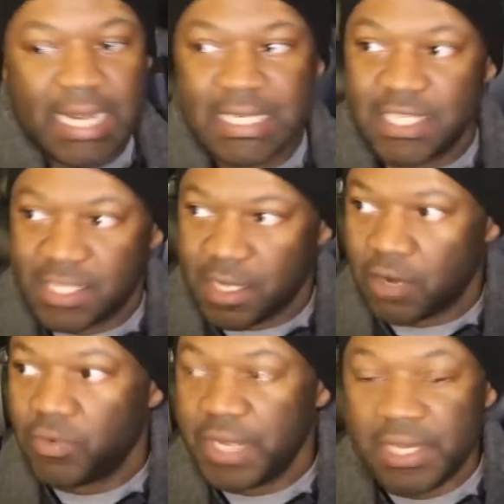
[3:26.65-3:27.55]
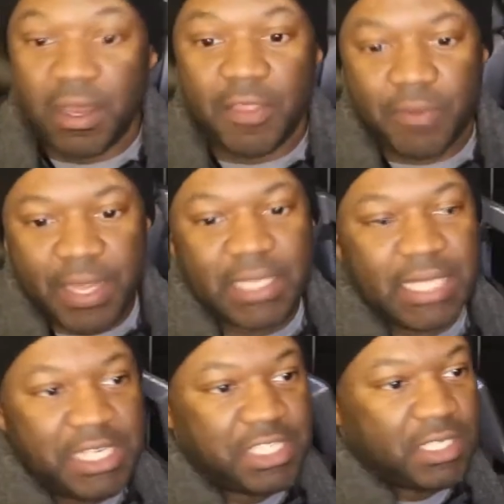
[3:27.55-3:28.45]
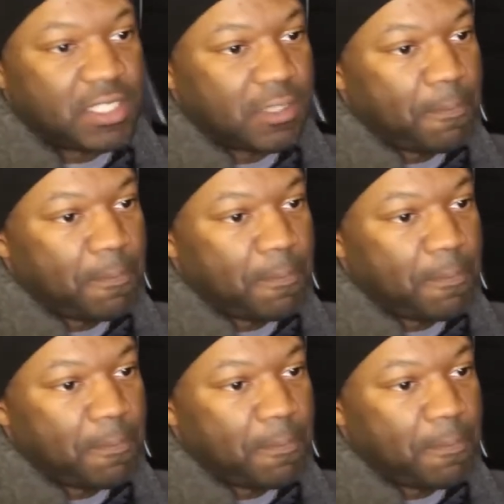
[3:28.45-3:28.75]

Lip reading: I just started reading all the regulations.